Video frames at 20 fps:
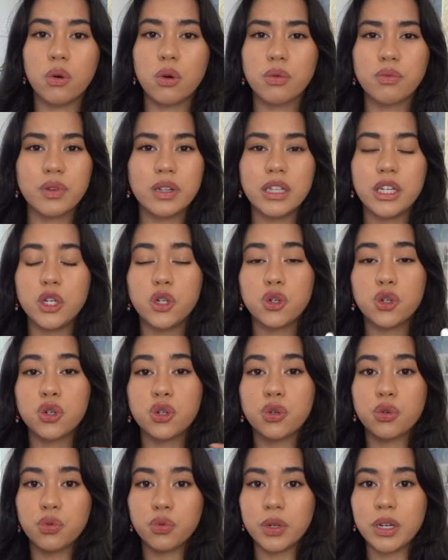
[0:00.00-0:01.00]
or really
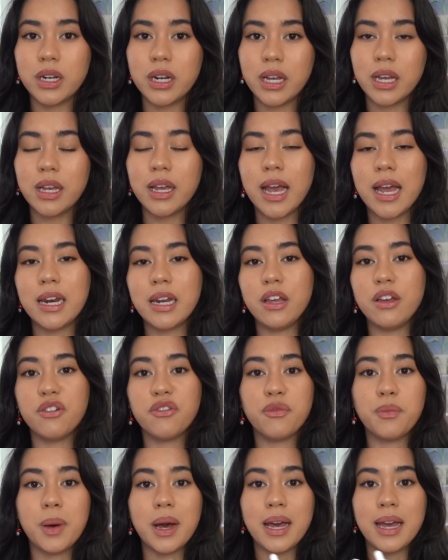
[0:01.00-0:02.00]
treating any
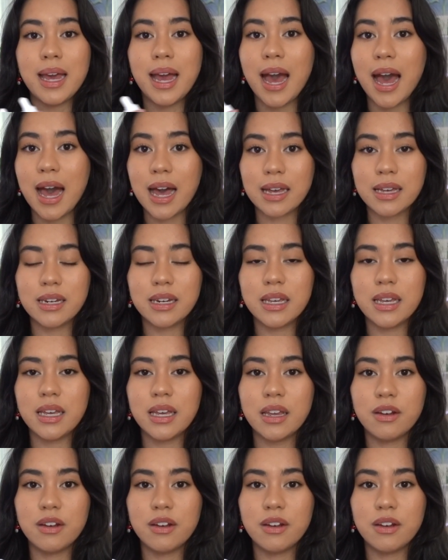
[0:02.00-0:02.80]
of my acne,